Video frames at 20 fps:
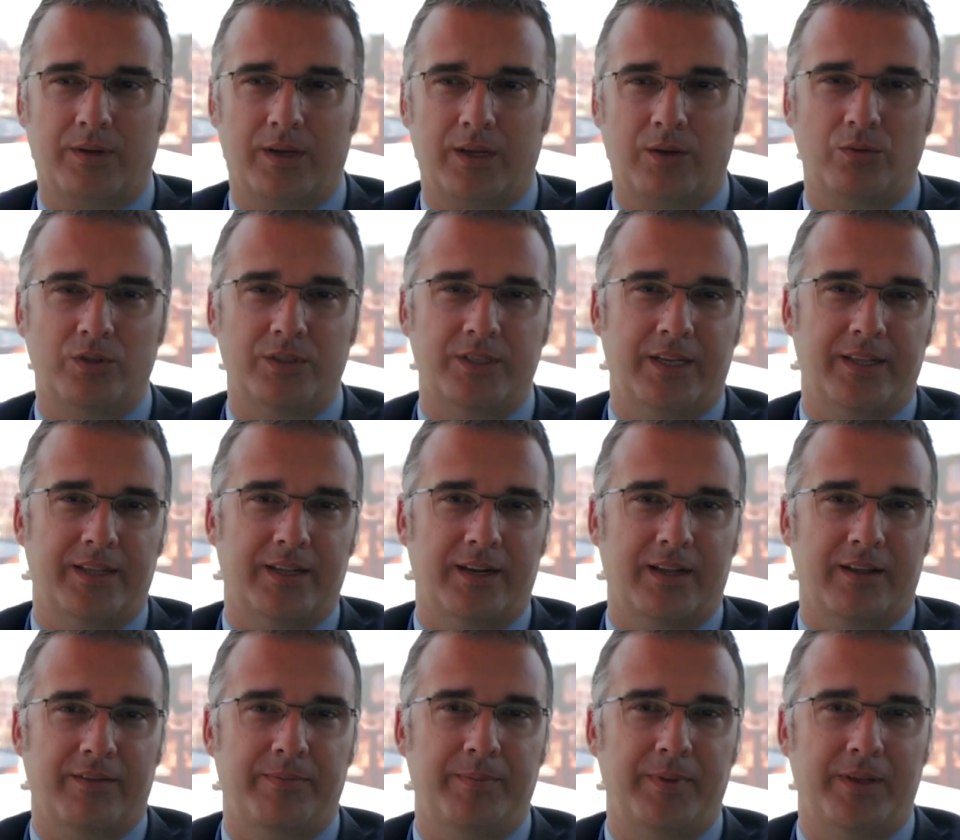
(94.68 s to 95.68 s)
I would say that
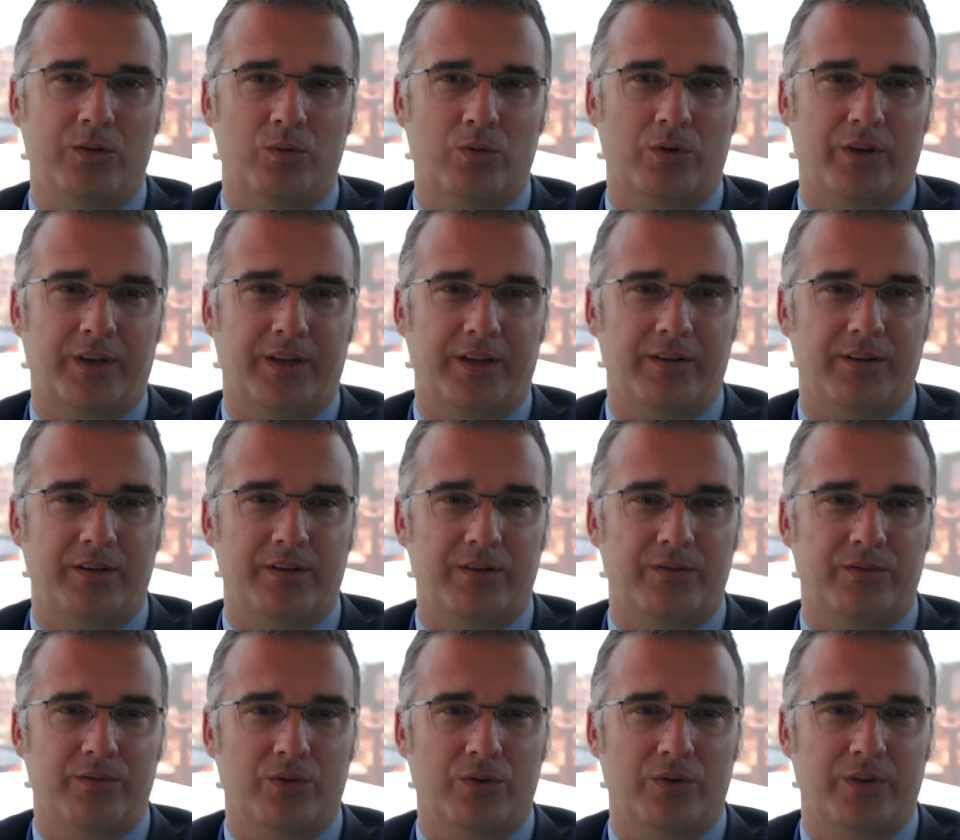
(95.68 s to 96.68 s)
I've been
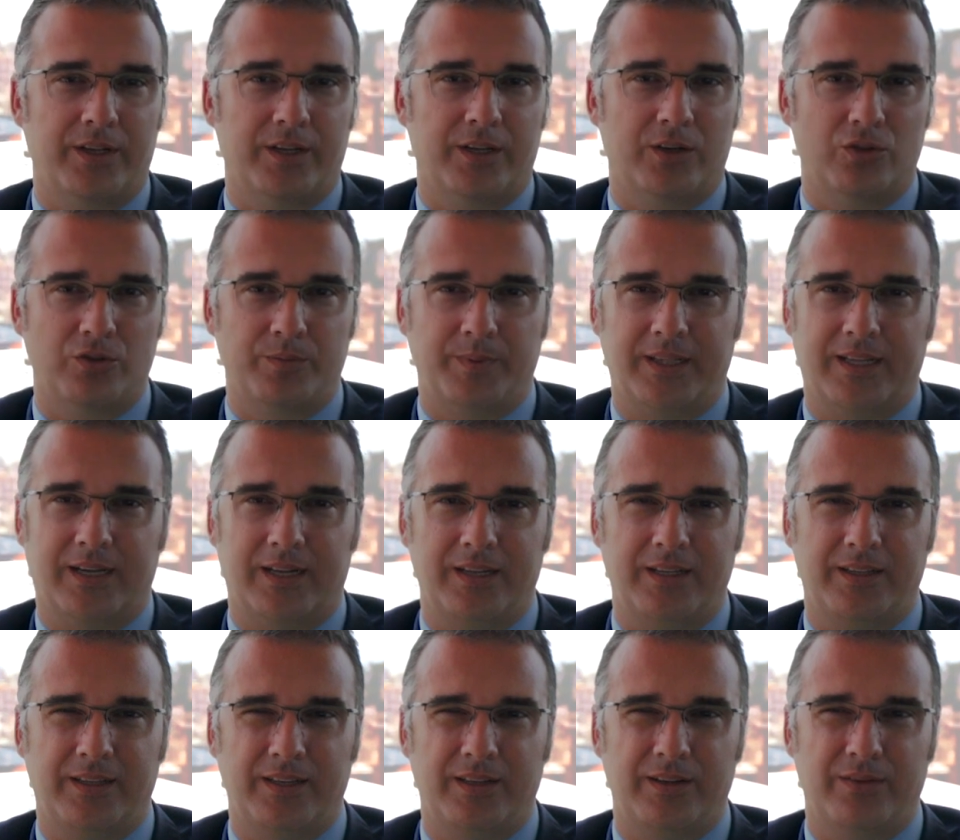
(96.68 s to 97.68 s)
working for the
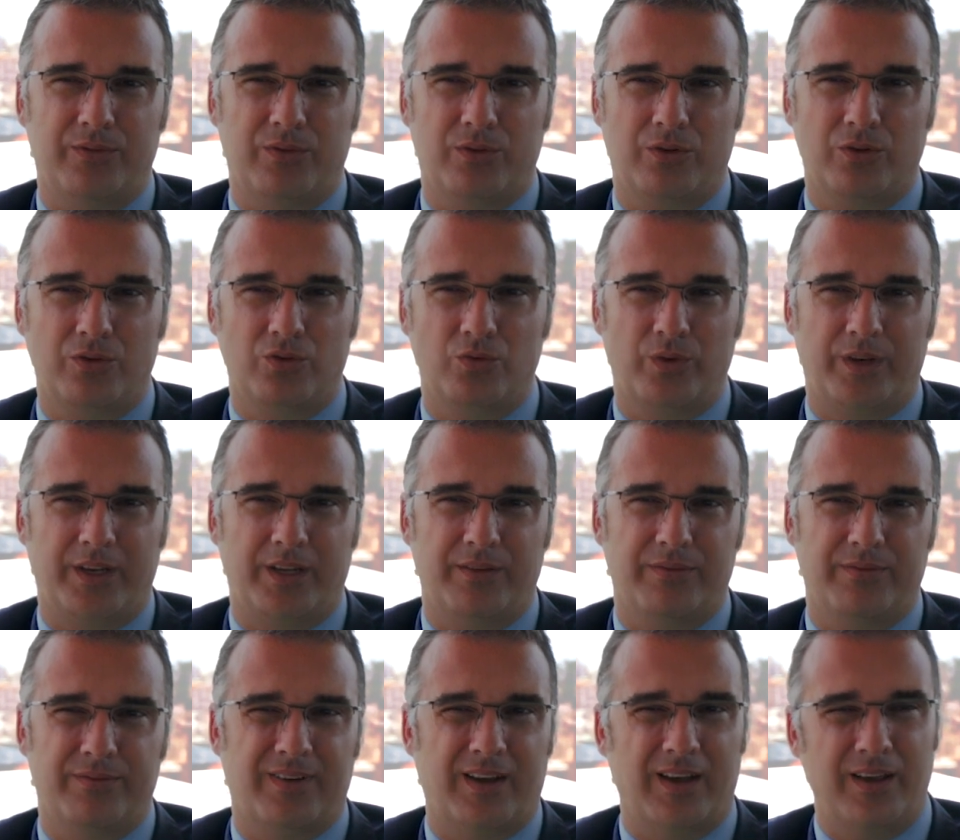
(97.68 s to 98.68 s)
hospitality for
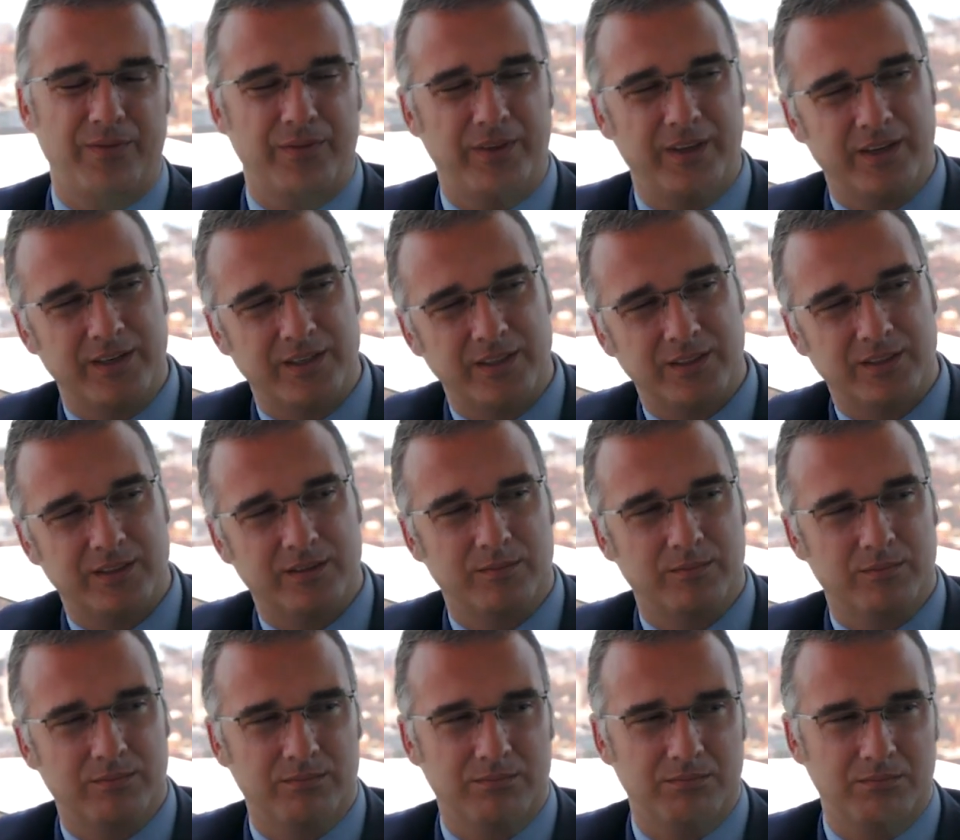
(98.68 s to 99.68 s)
25 years,
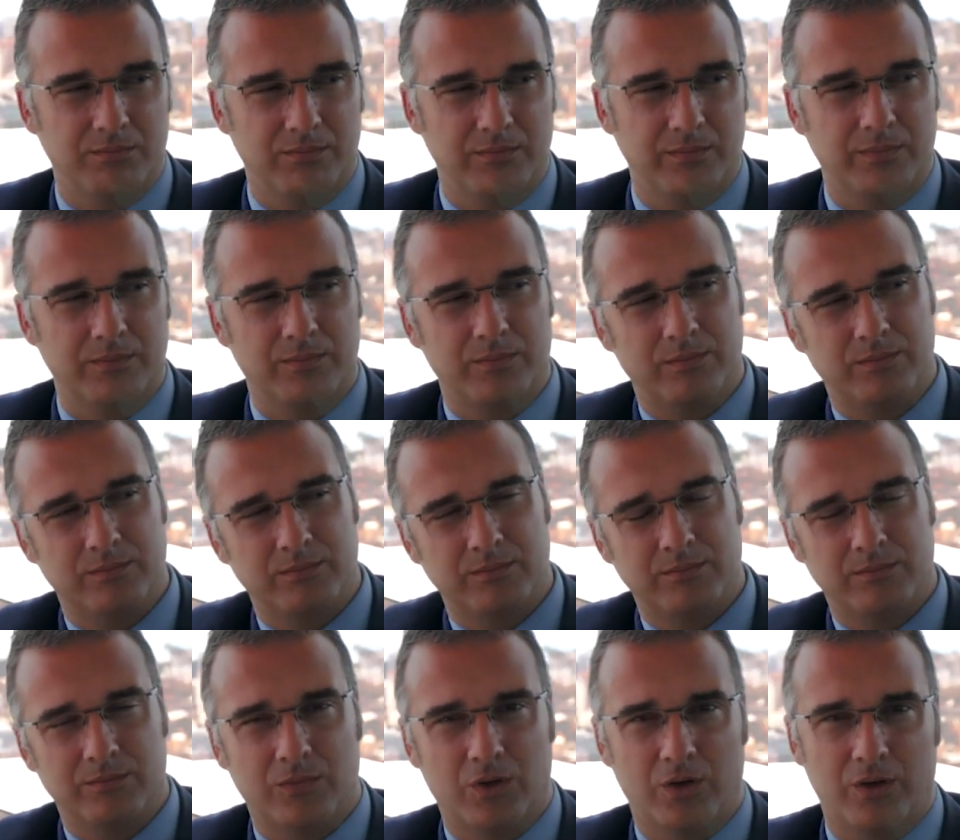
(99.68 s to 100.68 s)

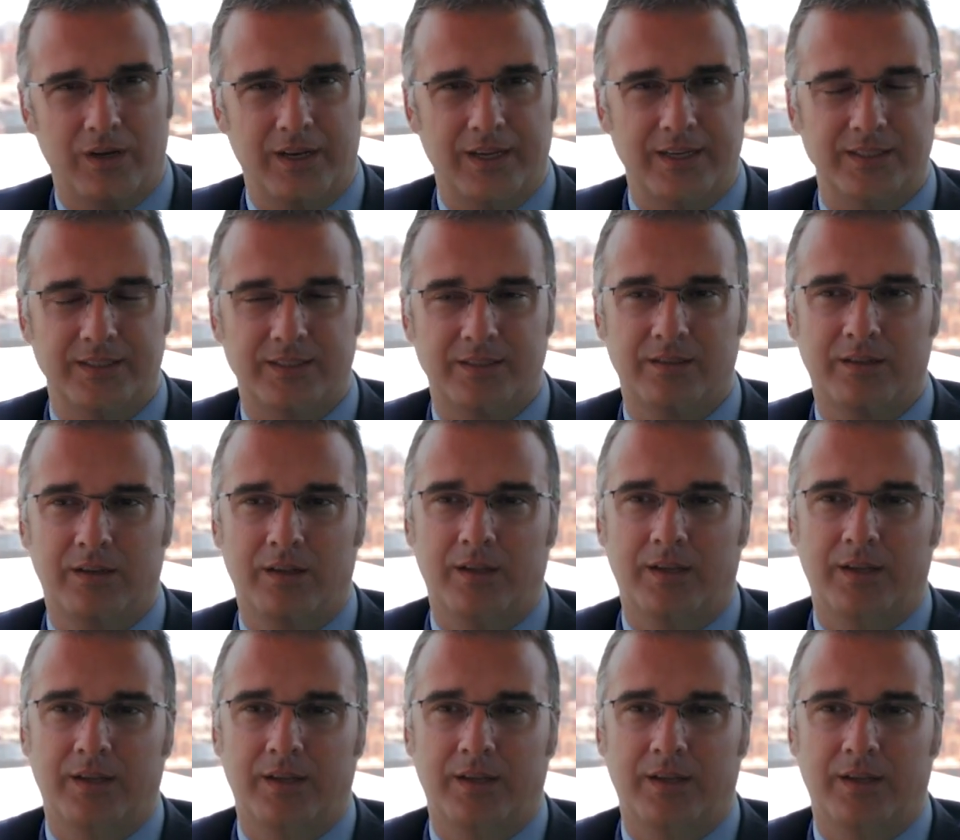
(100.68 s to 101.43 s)
more or less.